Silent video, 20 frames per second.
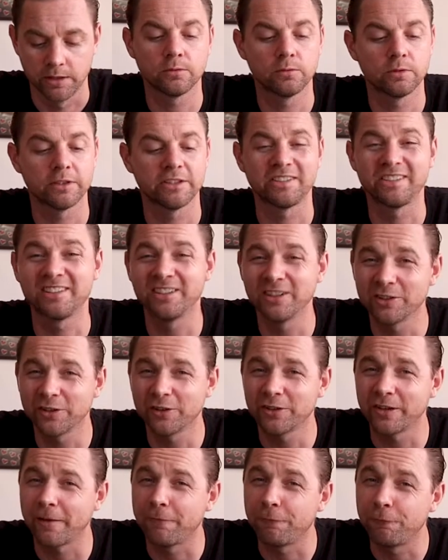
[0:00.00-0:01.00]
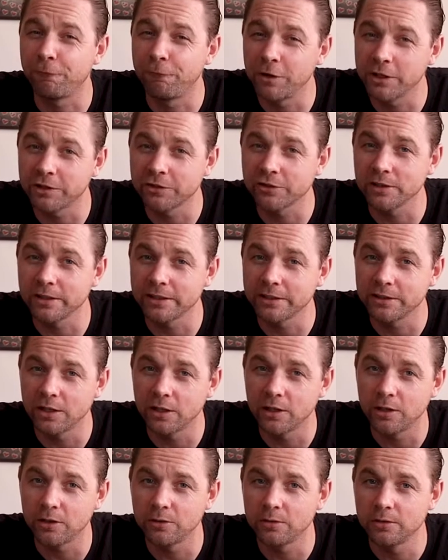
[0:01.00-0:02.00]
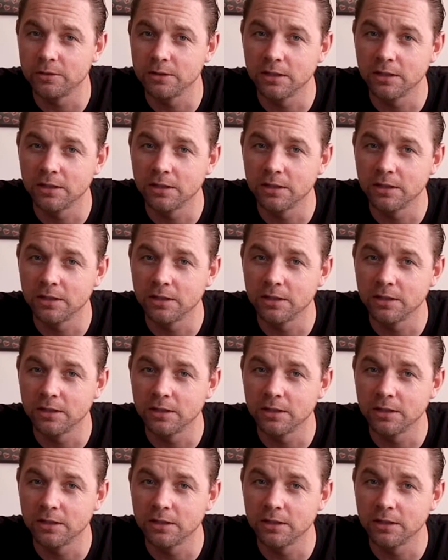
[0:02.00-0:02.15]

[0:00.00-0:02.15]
We still don't officially know